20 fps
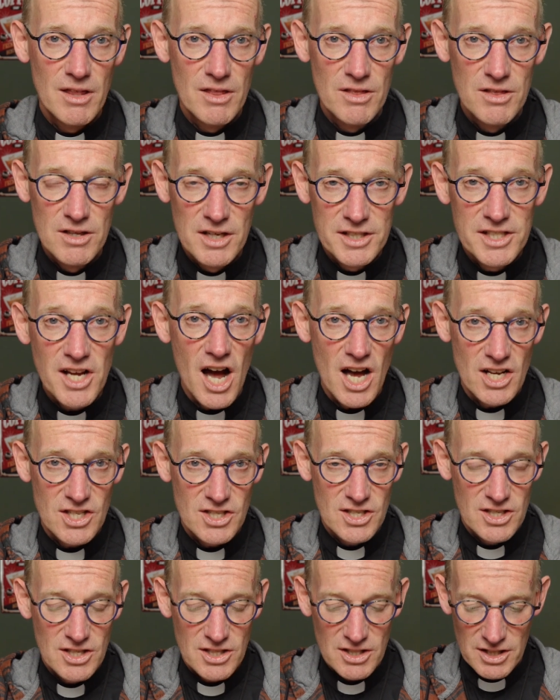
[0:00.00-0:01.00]
The
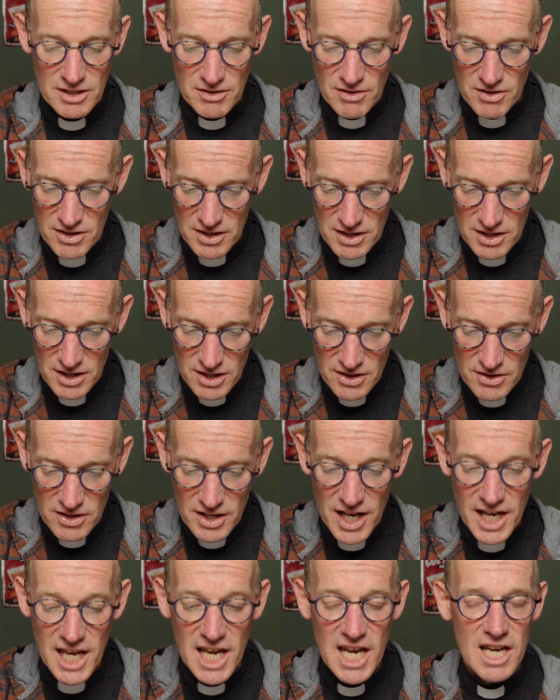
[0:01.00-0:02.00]
dust,
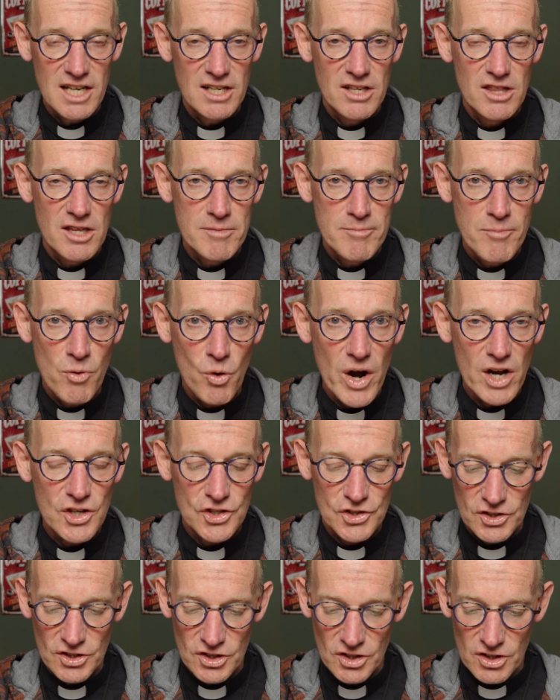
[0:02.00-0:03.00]
the heat, the
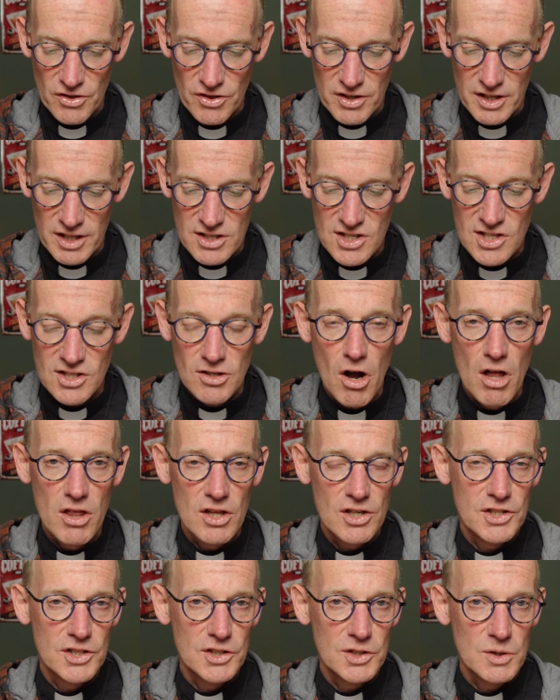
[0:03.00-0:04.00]
pressure, the
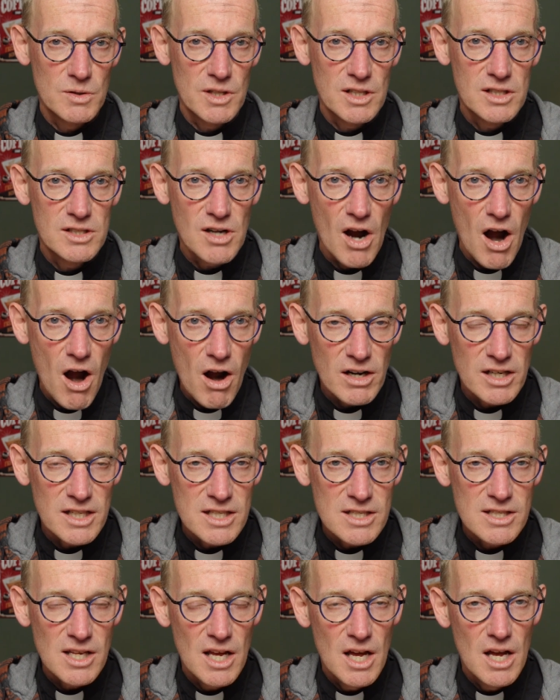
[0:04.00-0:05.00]
solitude, the
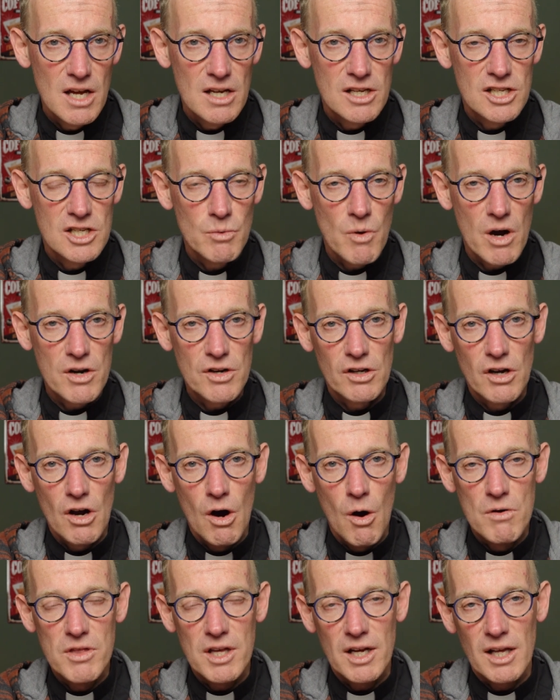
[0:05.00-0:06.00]
darkness, to
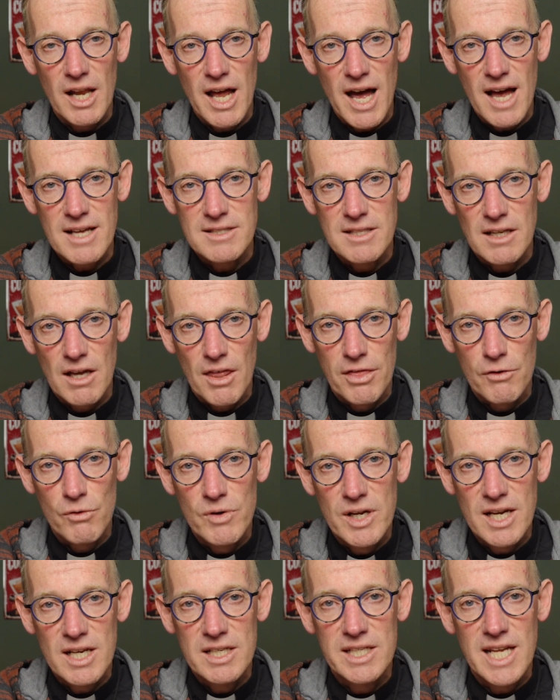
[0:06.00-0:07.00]
undergo the classic
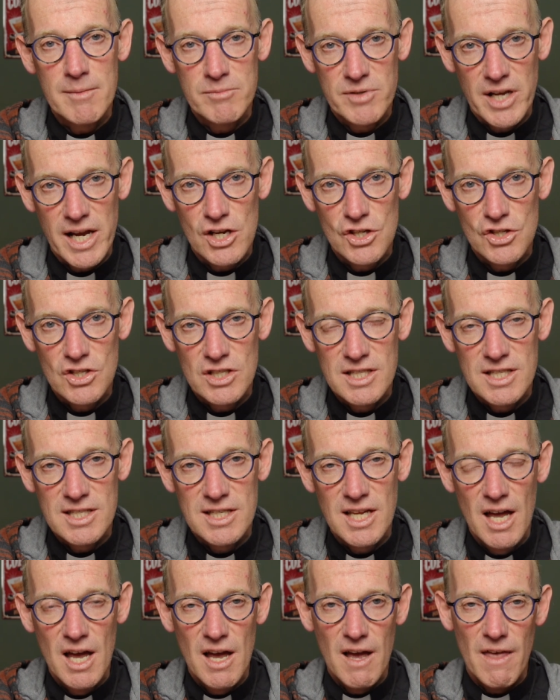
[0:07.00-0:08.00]
three
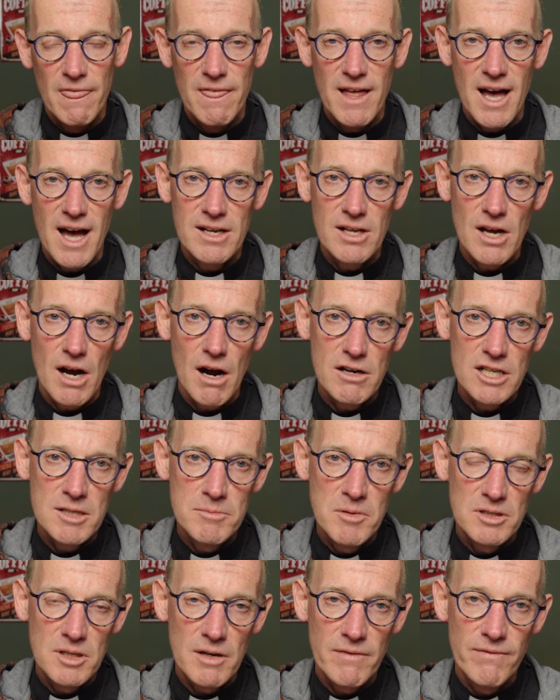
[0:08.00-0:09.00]
temptations that
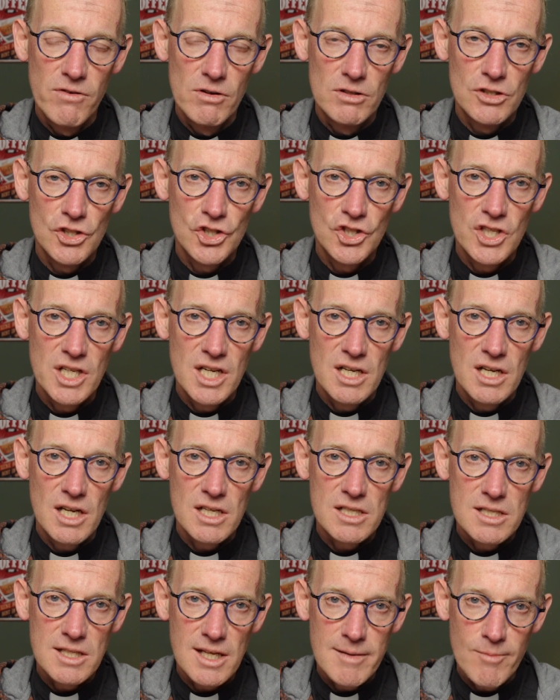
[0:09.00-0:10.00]
Archbishop Fulton Sheen
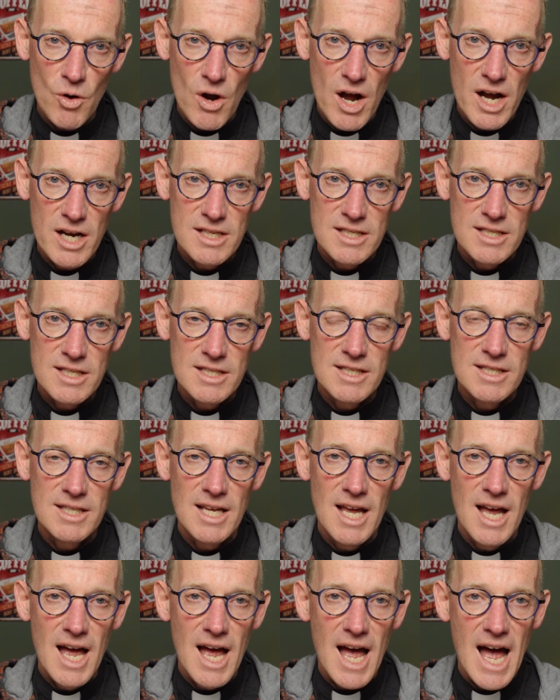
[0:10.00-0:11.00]
summarizes
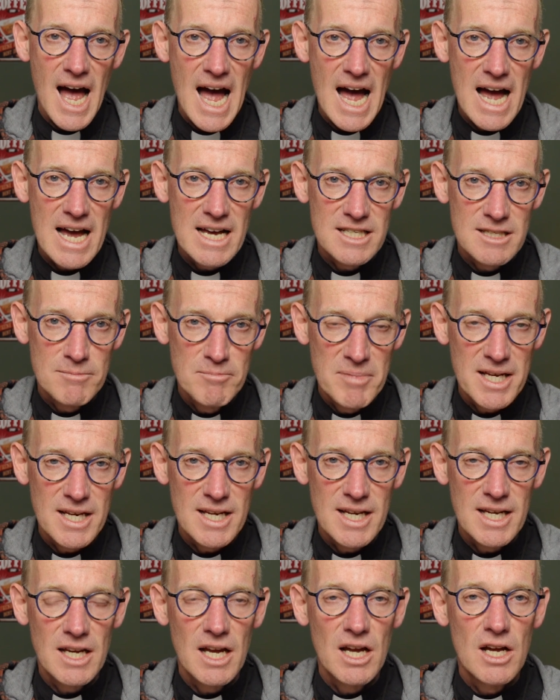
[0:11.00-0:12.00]
as
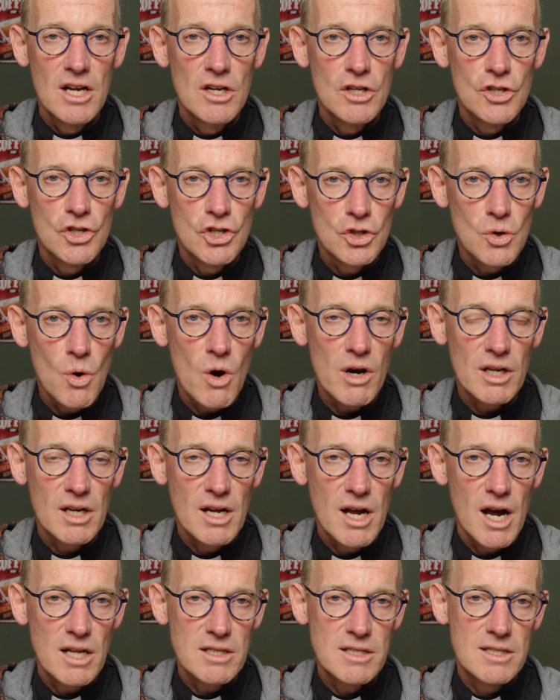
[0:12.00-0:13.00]
being
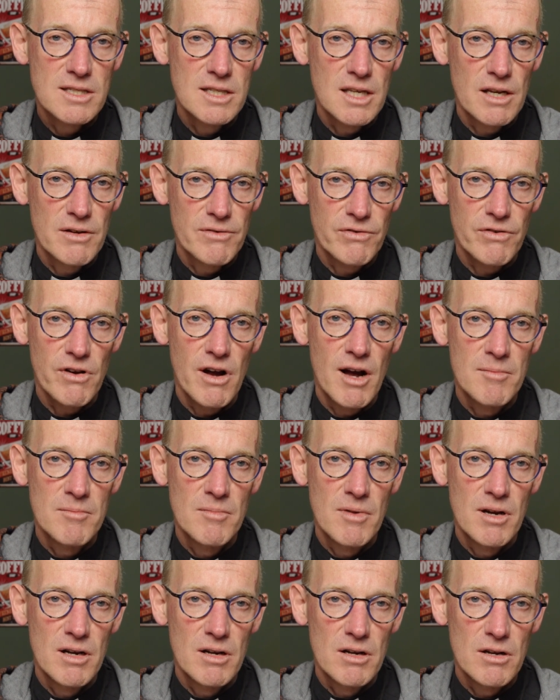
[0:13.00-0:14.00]
shortcuts
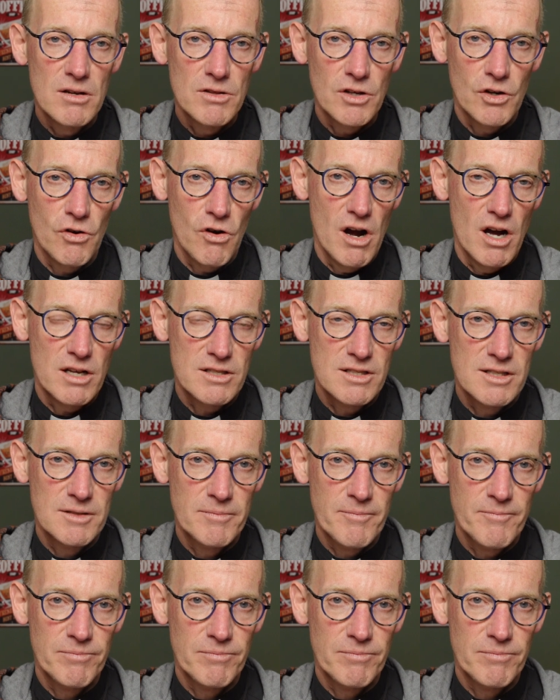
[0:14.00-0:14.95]
from the cross.